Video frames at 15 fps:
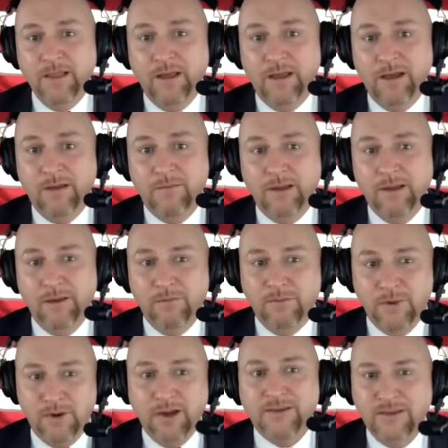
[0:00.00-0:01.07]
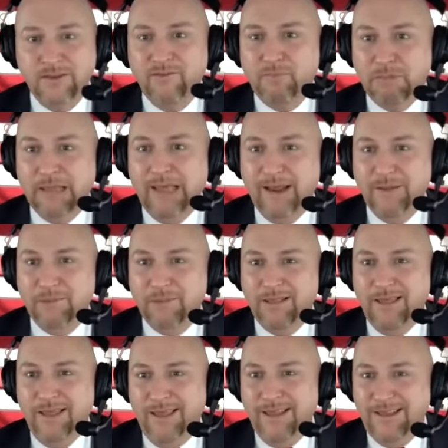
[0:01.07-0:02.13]
a productive plan in
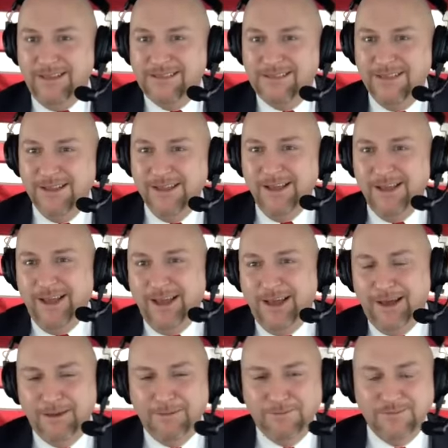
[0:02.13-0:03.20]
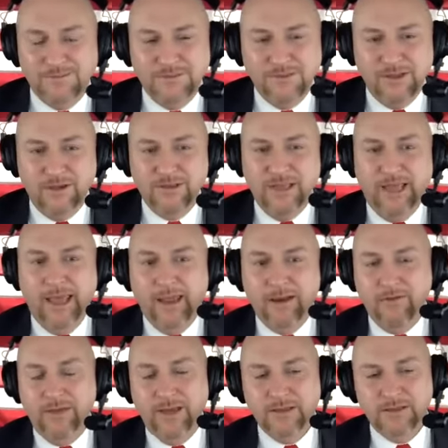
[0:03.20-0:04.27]
place, to
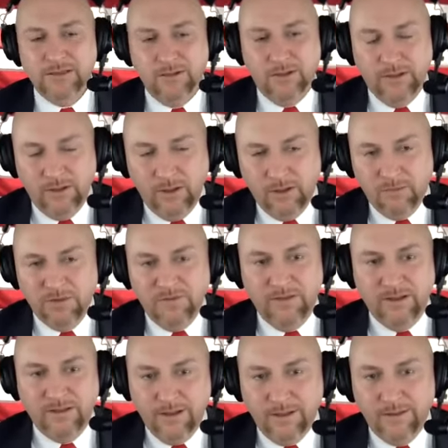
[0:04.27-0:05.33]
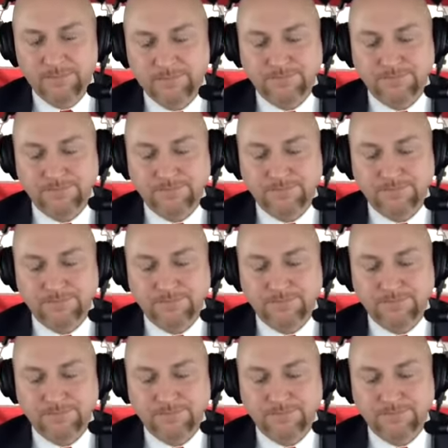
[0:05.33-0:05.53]
handle that. So I think you can prevent that.